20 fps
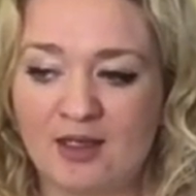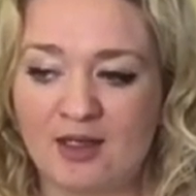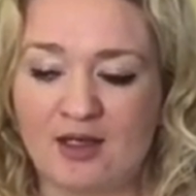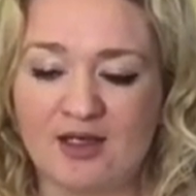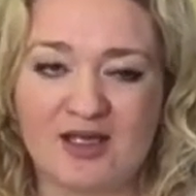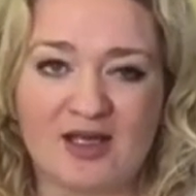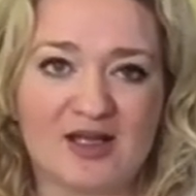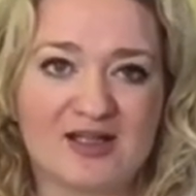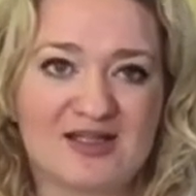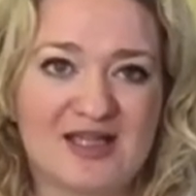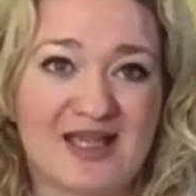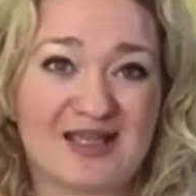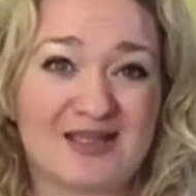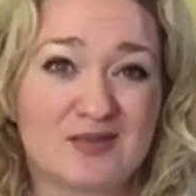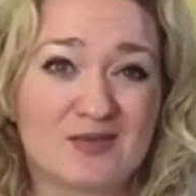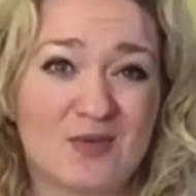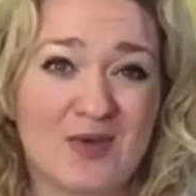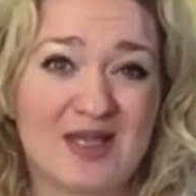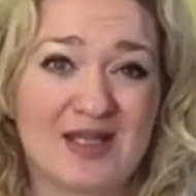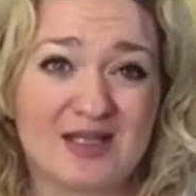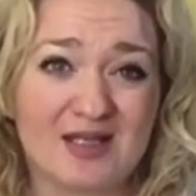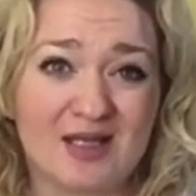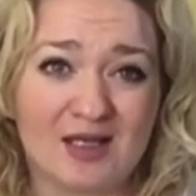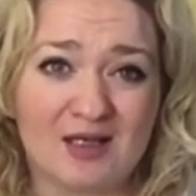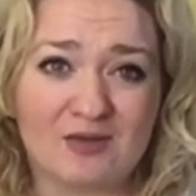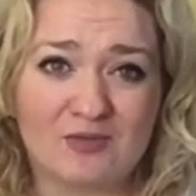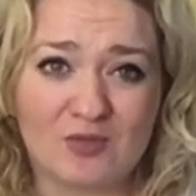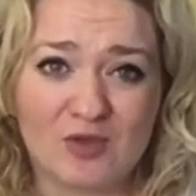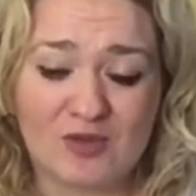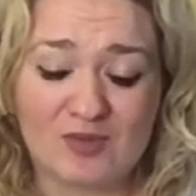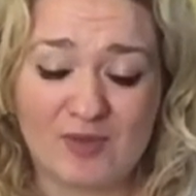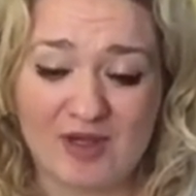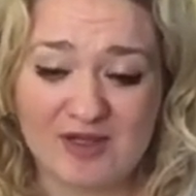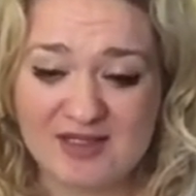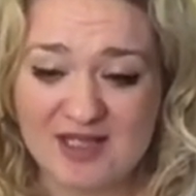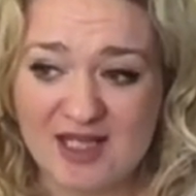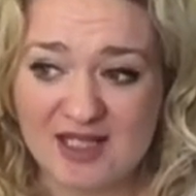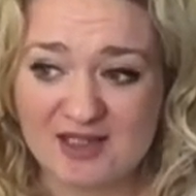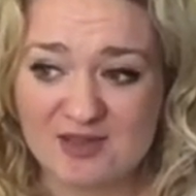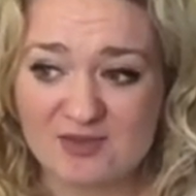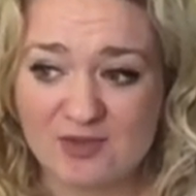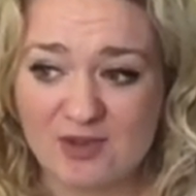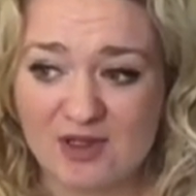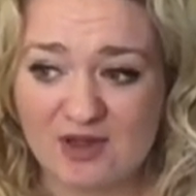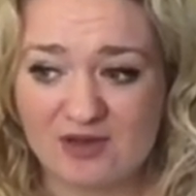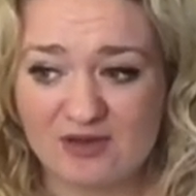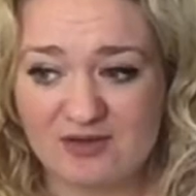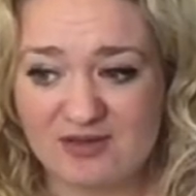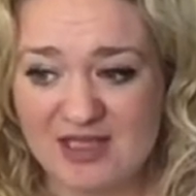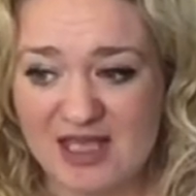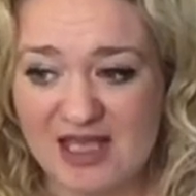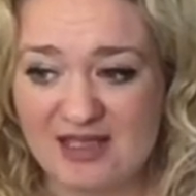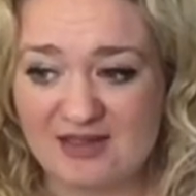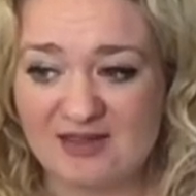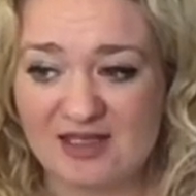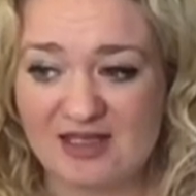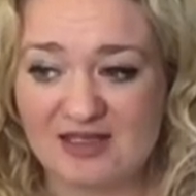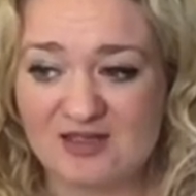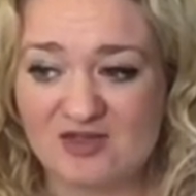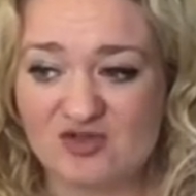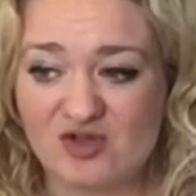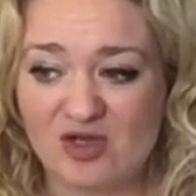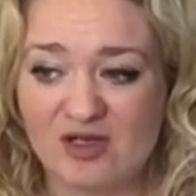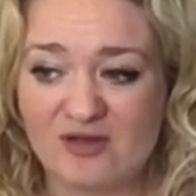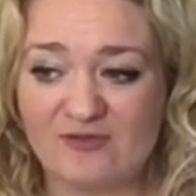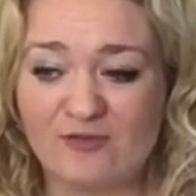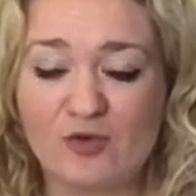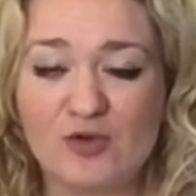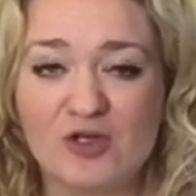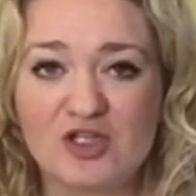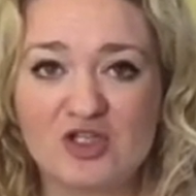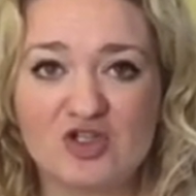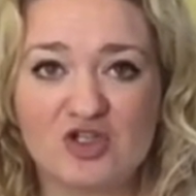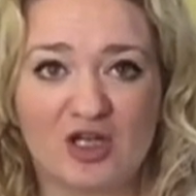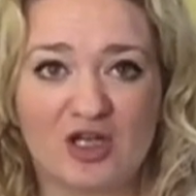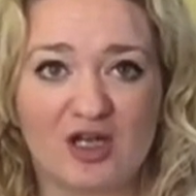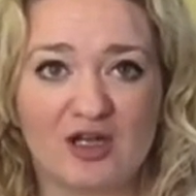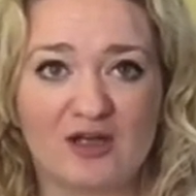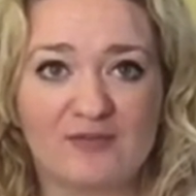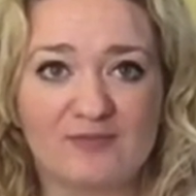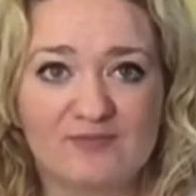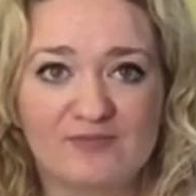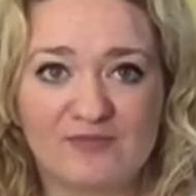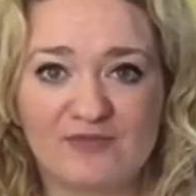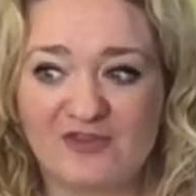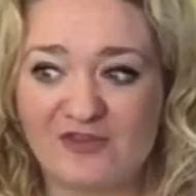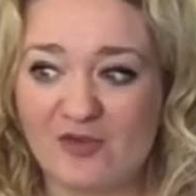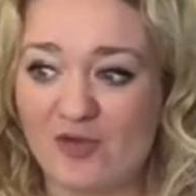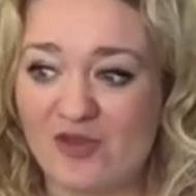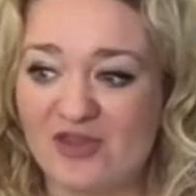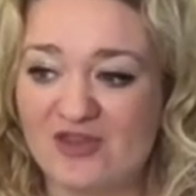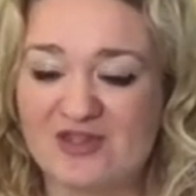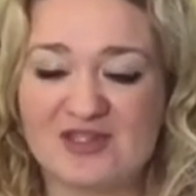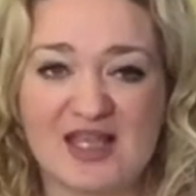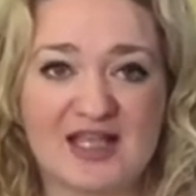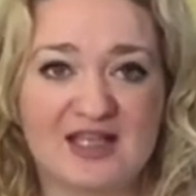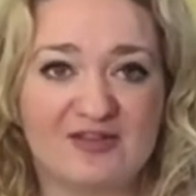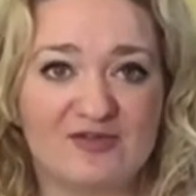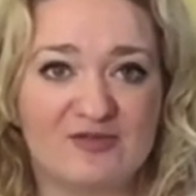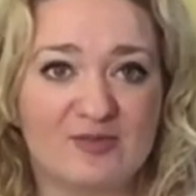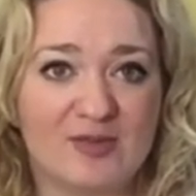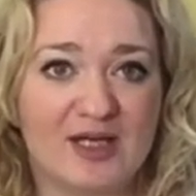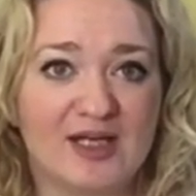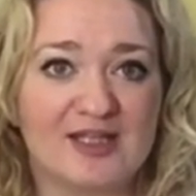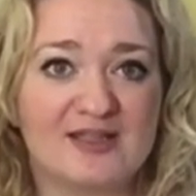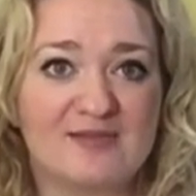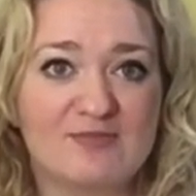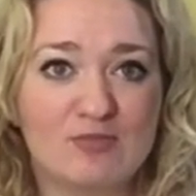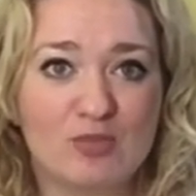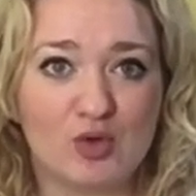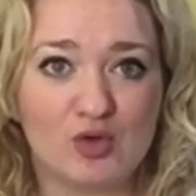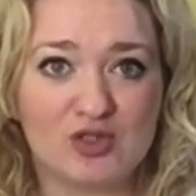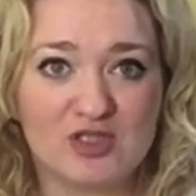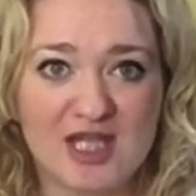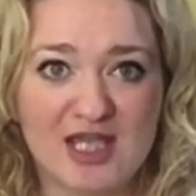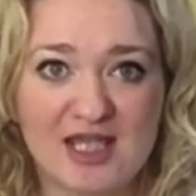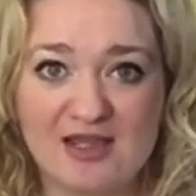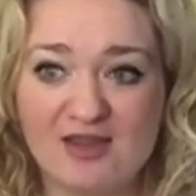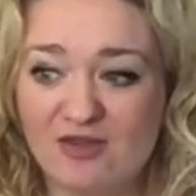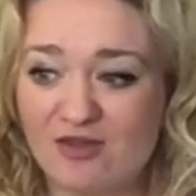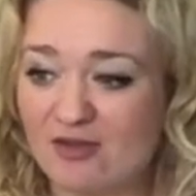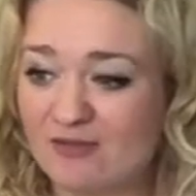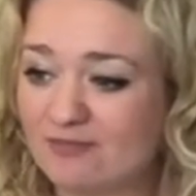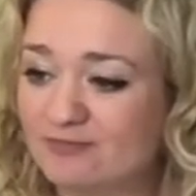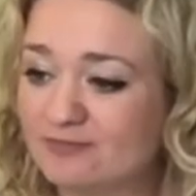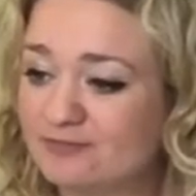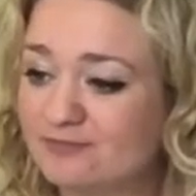I take sweetener with most things, with tea and things, try and avoid sugar for the sake of my poor teeth.